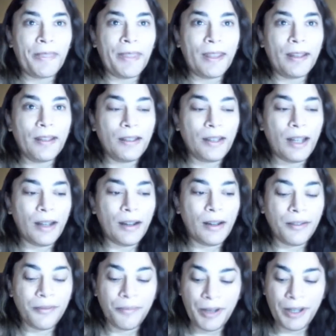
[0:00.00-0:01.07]

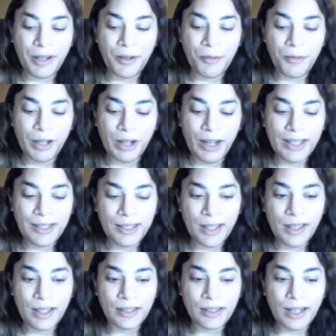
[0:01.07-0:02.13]
I've been realizing
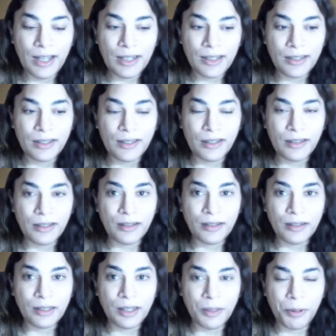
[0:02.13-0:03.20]
these last
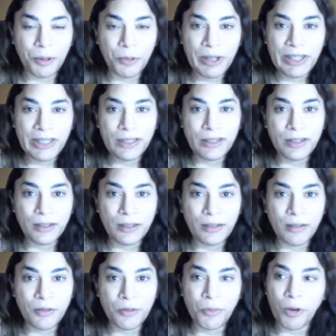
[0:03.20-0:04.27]
couple of weeks,
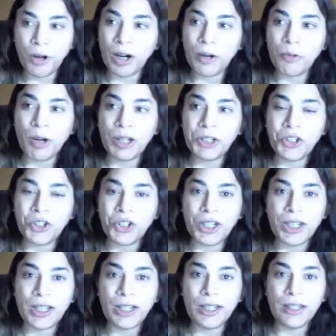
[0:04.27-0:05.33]
the more I watch
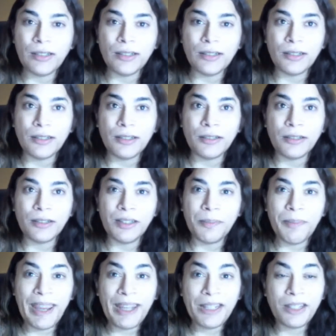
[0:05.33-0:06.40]

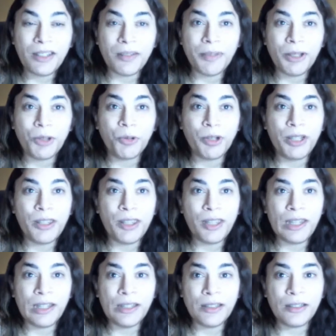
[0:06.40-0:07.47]
debates between
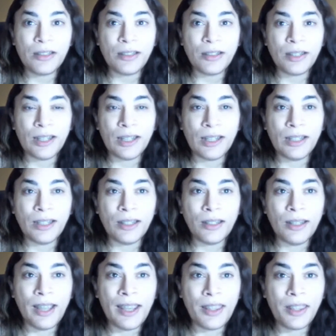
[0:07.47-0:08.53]
theists
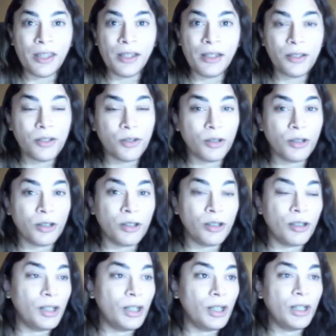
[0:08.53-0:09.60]
and atheists,
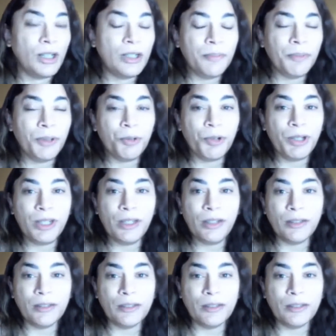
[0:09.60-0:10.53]
or between